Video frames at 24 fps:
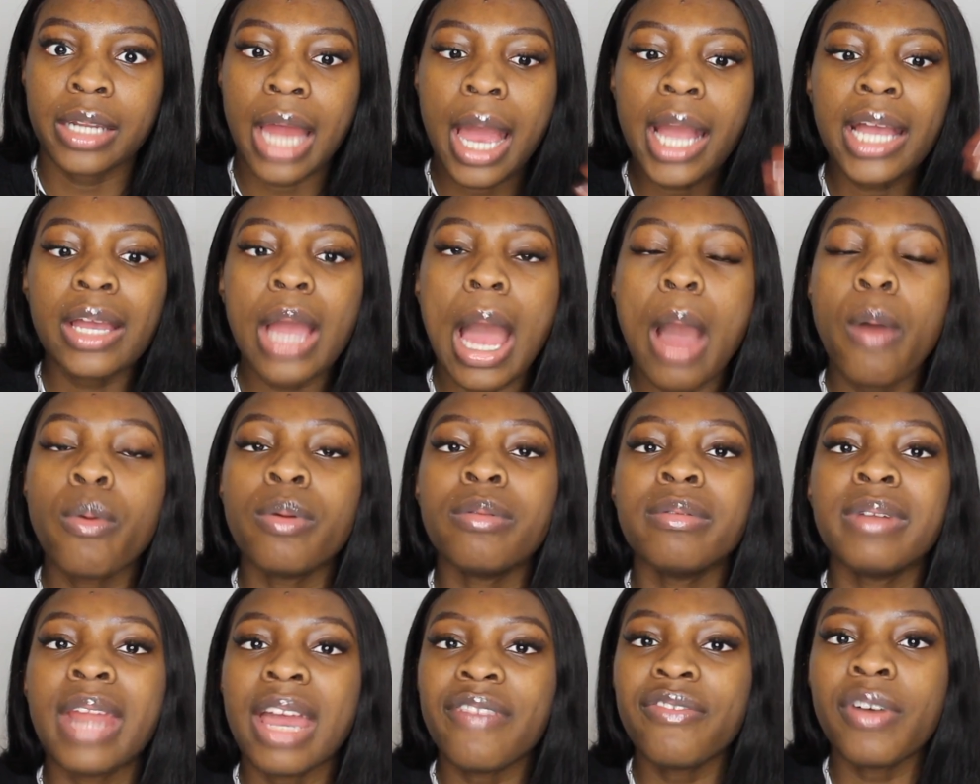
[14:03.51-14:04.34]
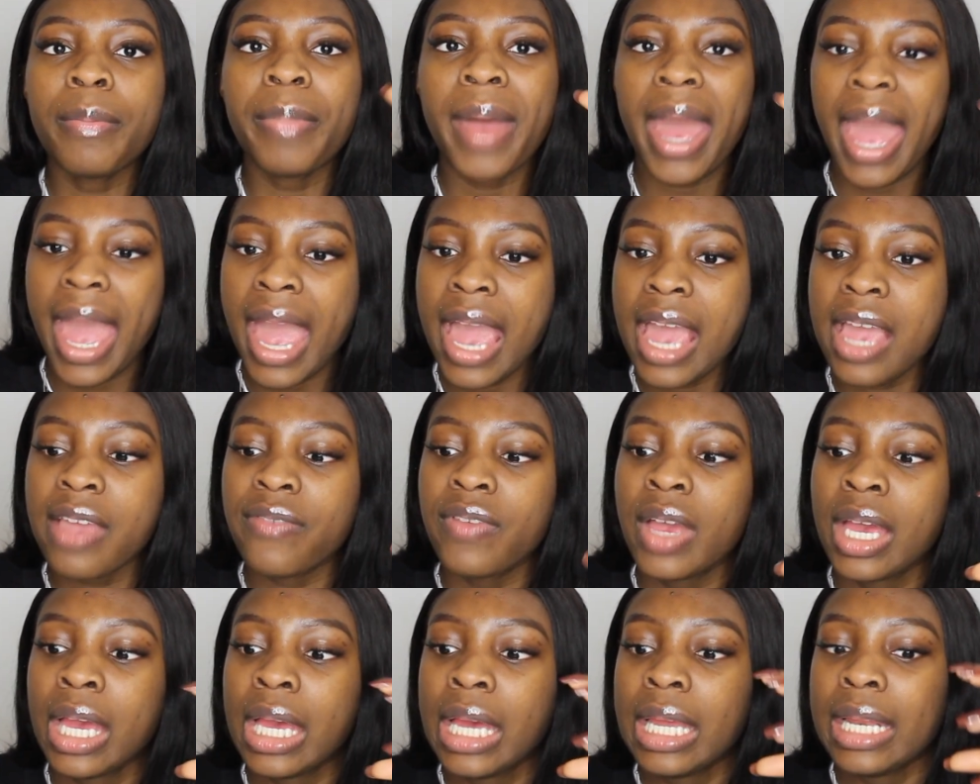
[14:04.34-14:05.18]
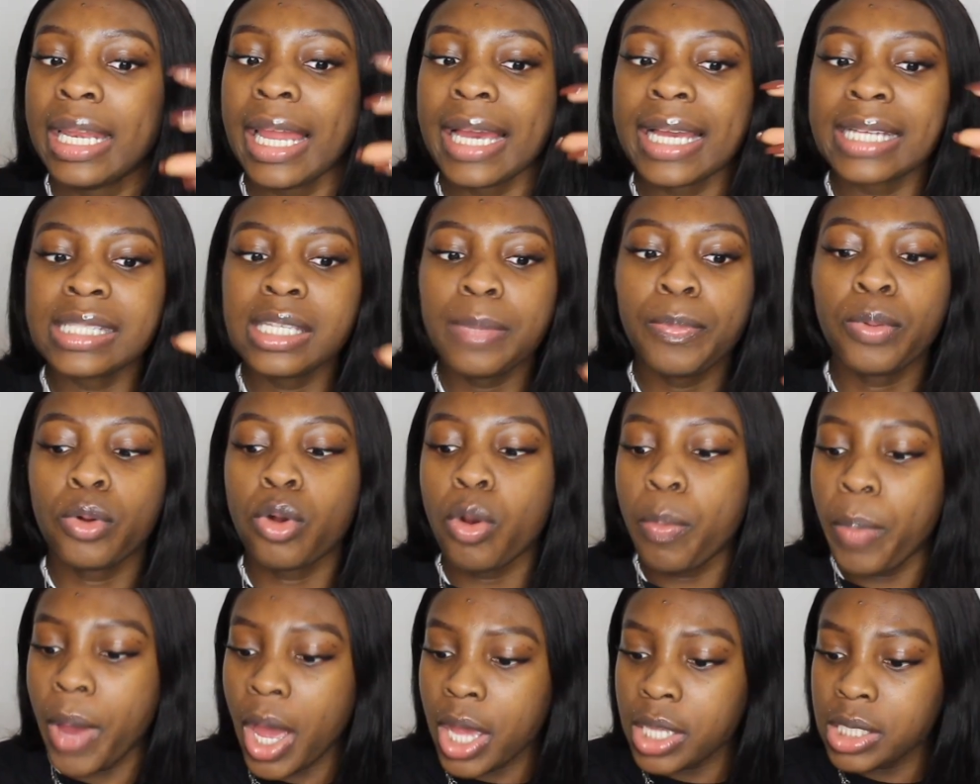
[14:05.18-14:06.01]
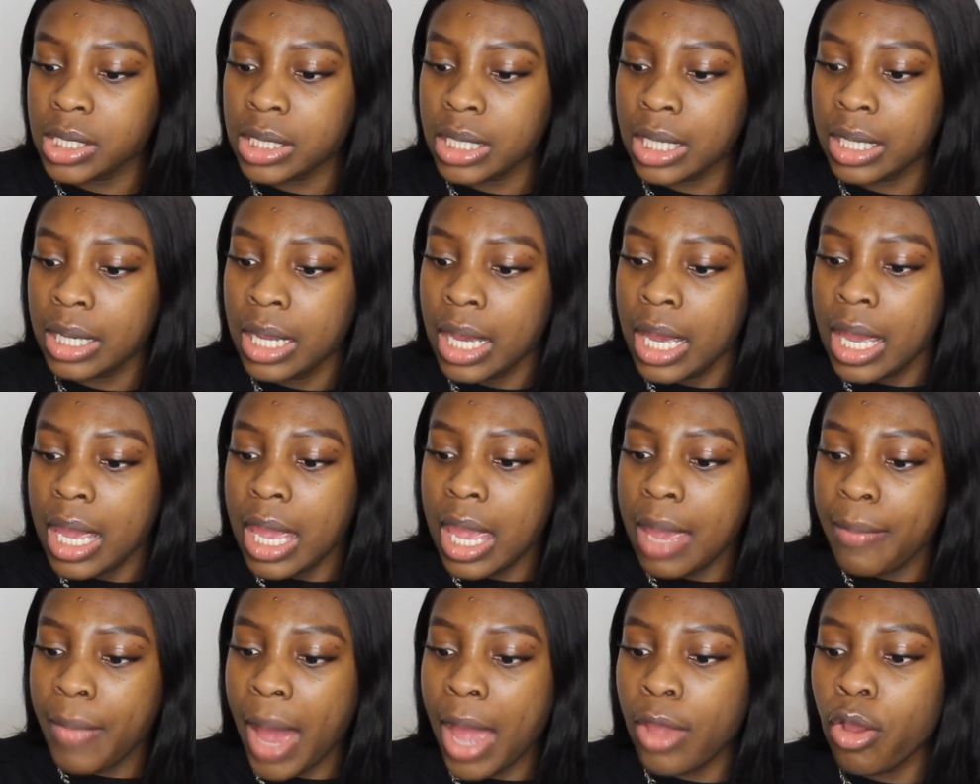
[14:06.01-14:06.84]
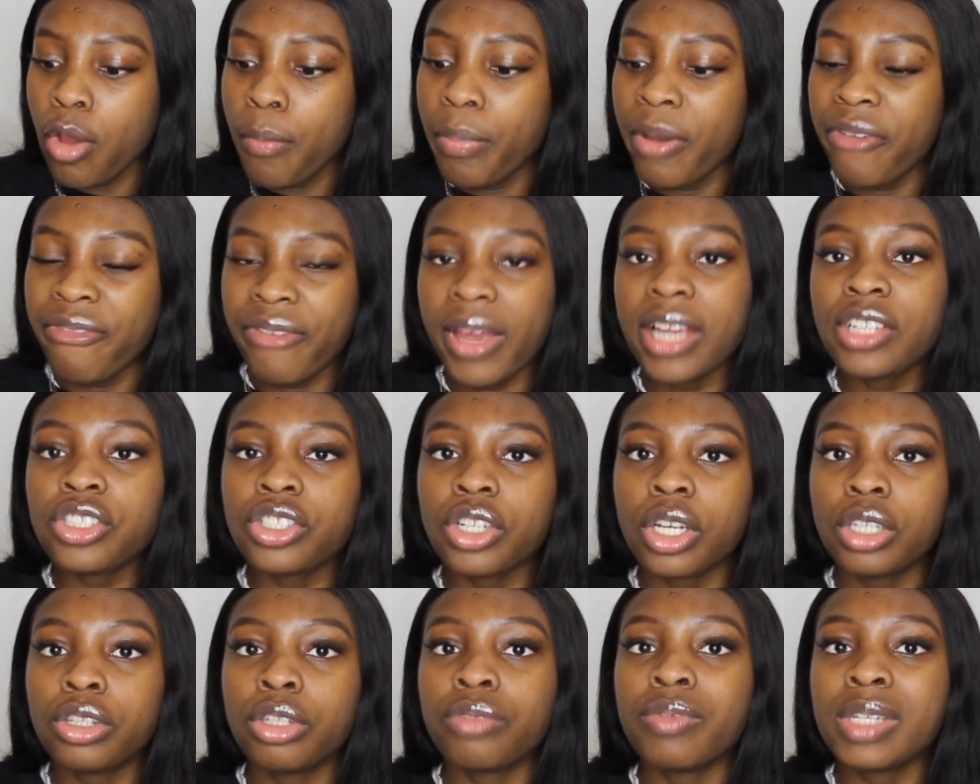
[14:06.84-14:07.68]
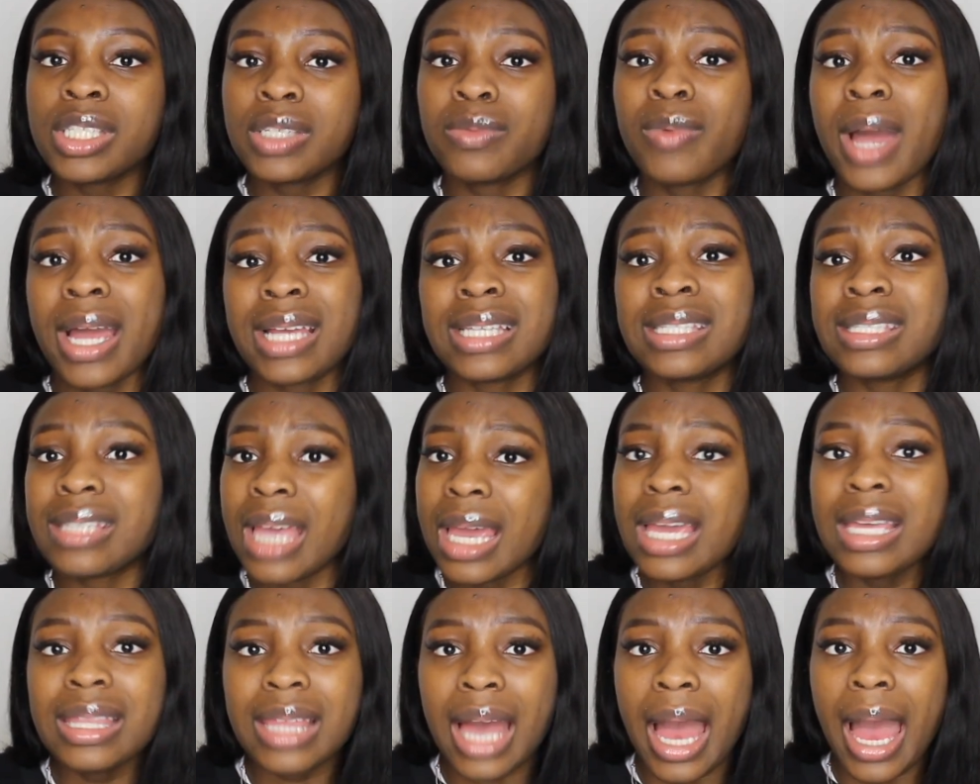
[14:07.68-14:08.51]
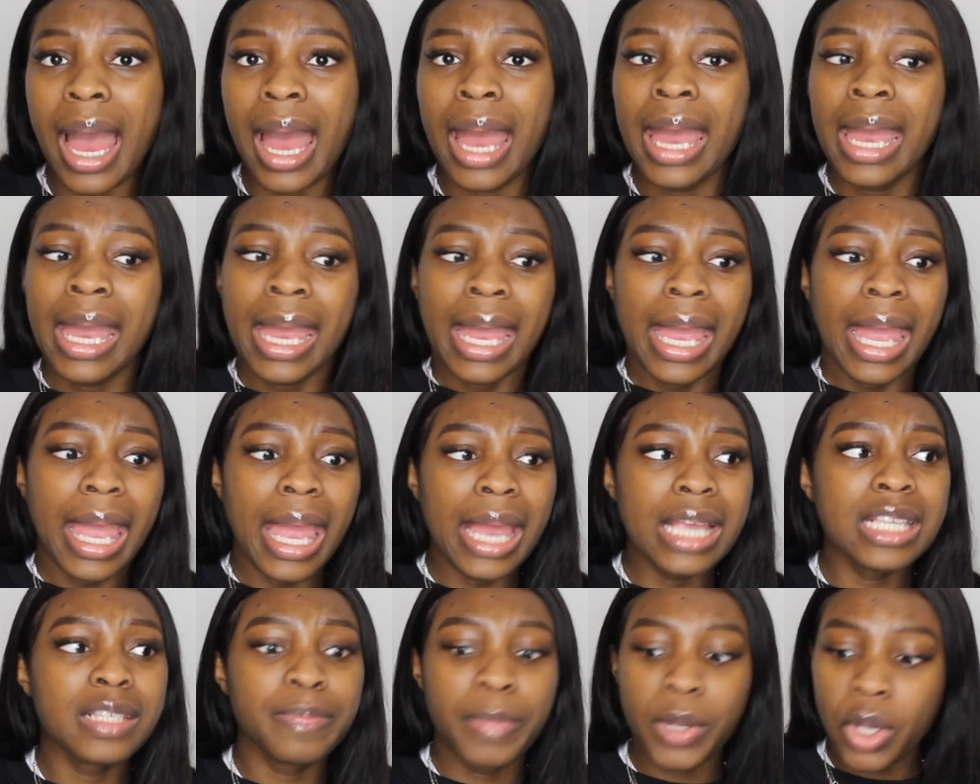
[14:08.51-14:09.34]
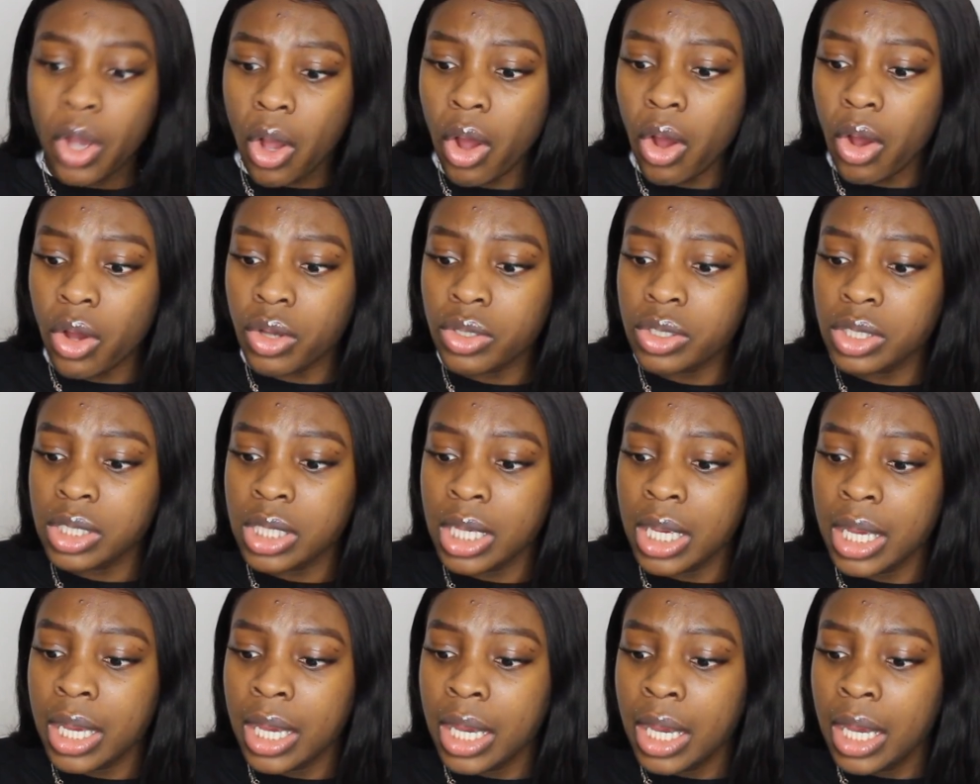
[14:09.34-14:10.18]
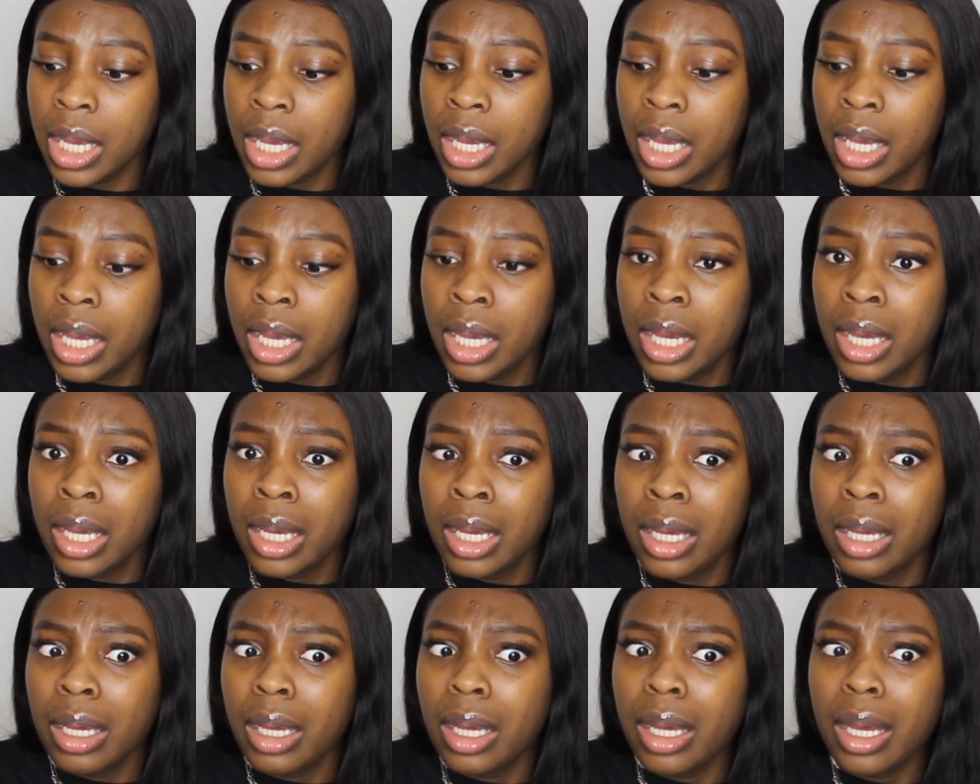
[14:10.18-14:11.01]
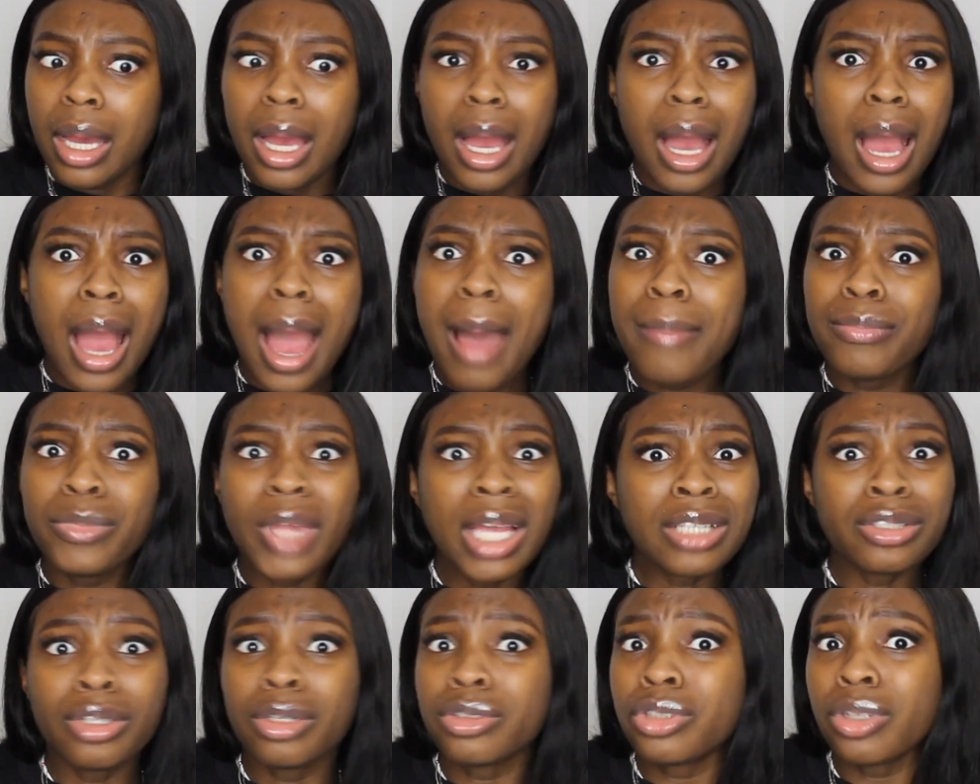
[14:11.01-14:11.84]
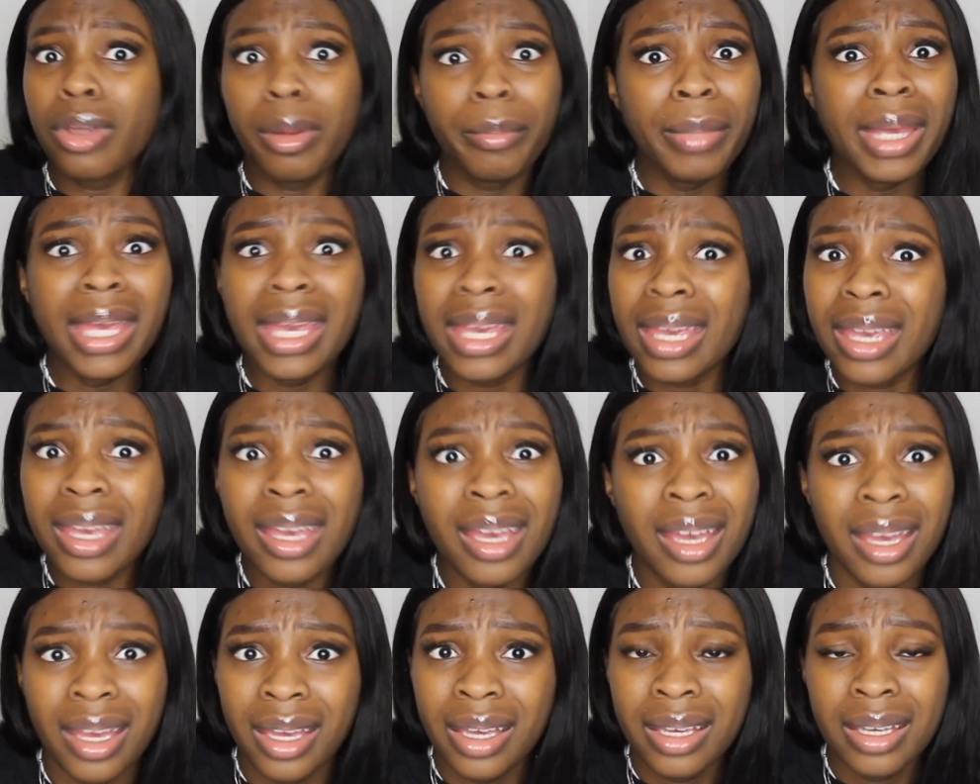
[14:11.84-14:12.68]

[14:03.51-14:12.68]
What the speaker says: I will never behave like a typical person in my own profession. The reason why I say that is because that's not so me.